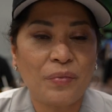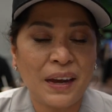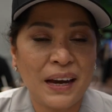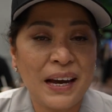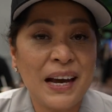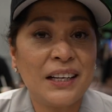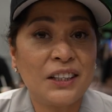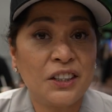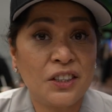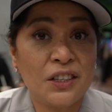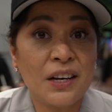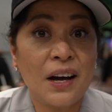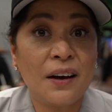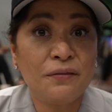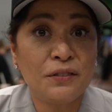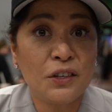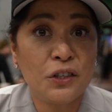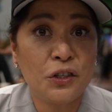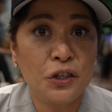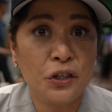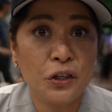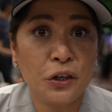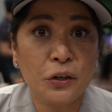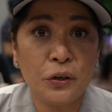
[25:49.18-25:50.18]
It's tough to
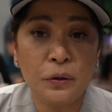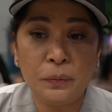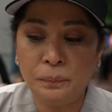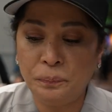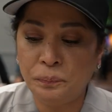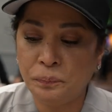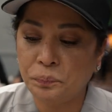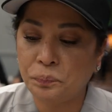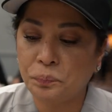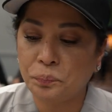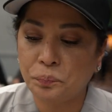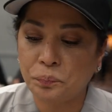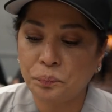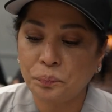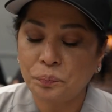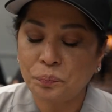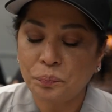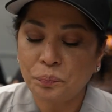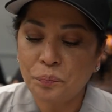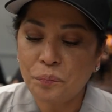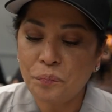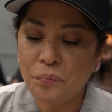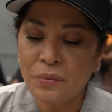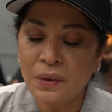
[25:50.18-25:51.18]
chew,
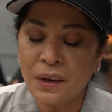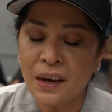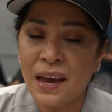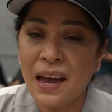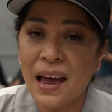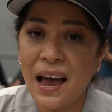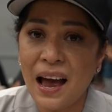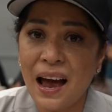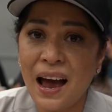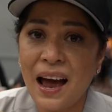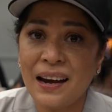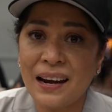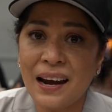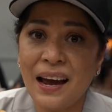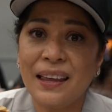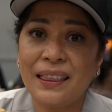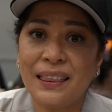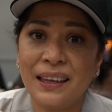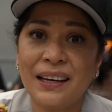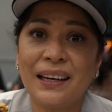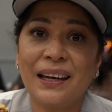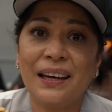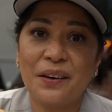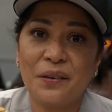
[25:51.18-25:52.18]
and I
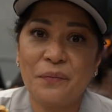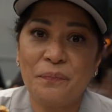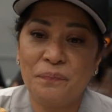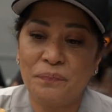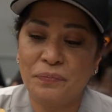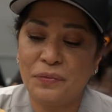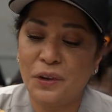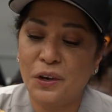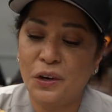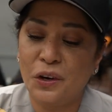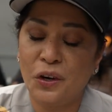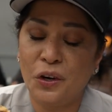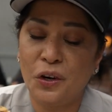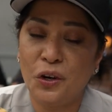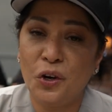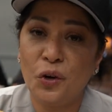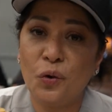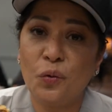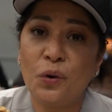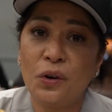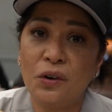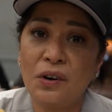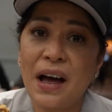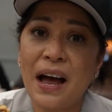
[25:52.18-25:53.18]
think you
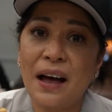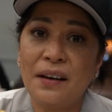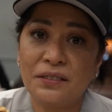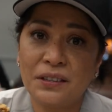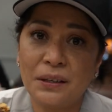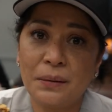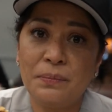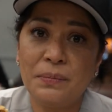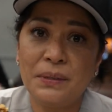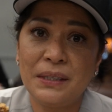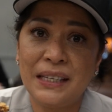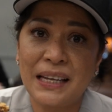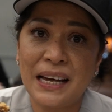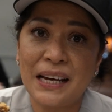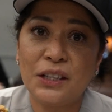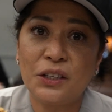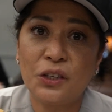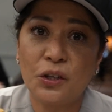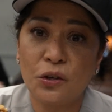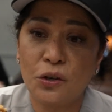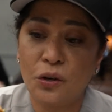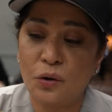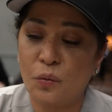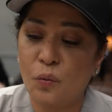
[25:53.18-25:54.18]
will have some
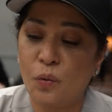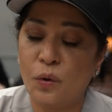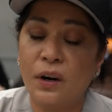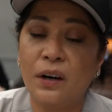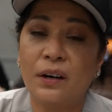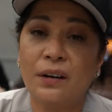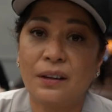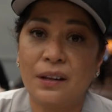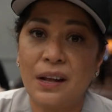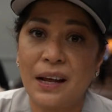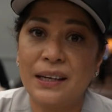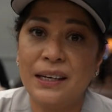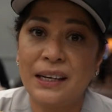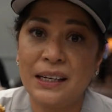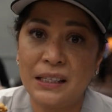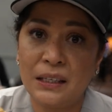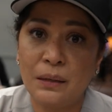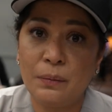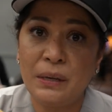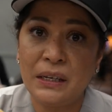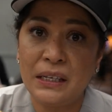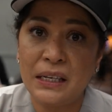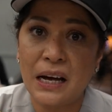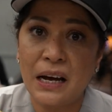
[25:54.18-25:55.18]
dental work that needs to
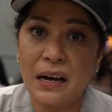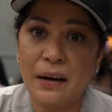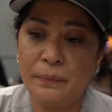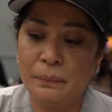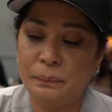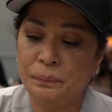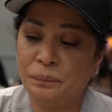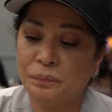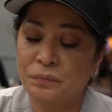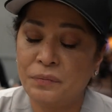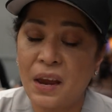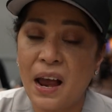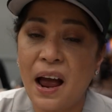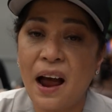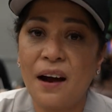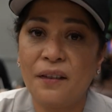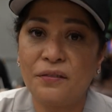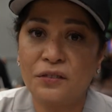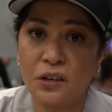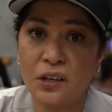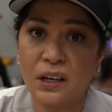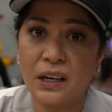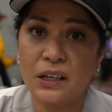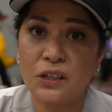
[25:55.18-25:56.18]
be done
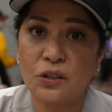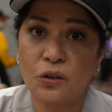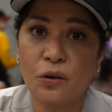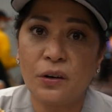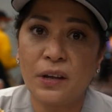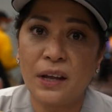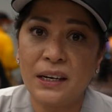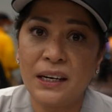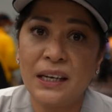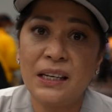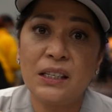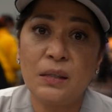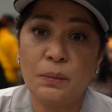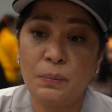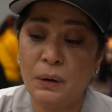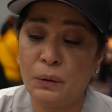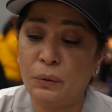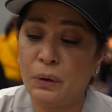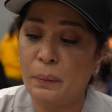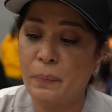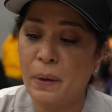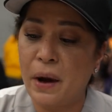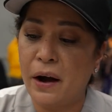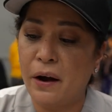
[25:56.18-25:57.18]
after this, or that needs to be
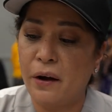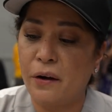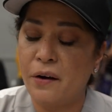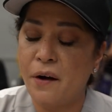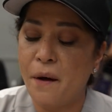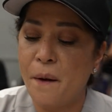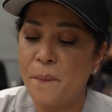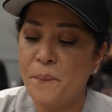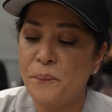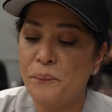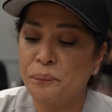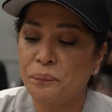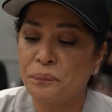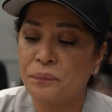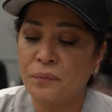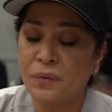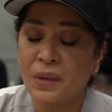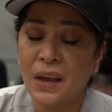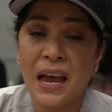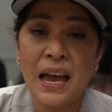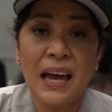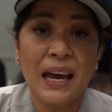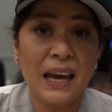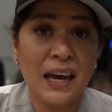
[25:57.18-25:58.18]
repaired.
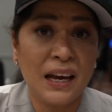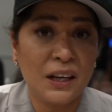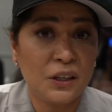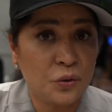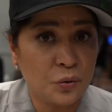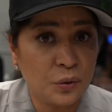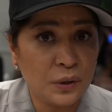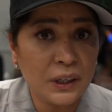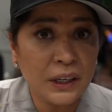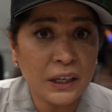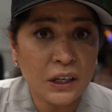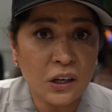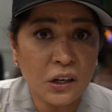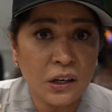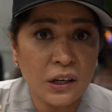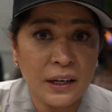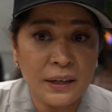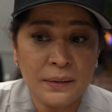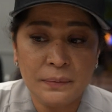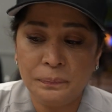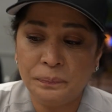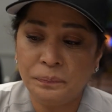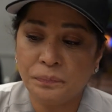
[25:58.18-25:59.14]
It's really good.